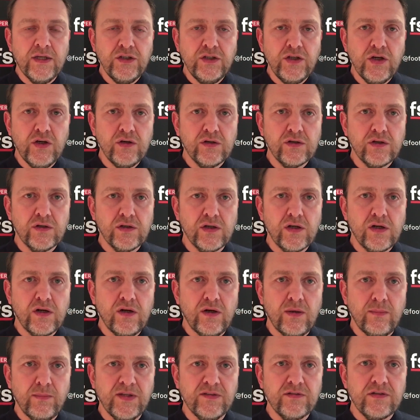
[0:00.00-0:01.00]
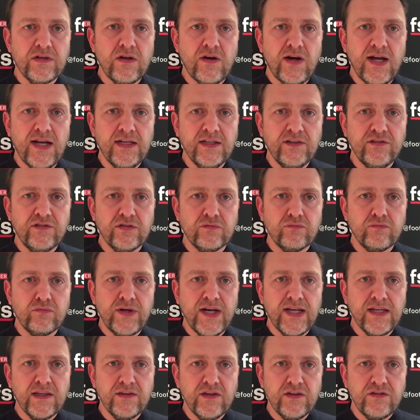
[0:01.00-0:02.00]
Jurgen Klopp is likely to
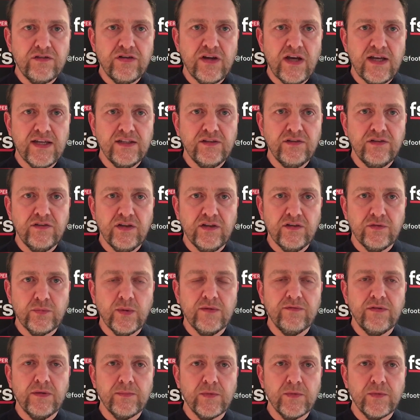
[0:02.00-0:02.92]
ring the changes with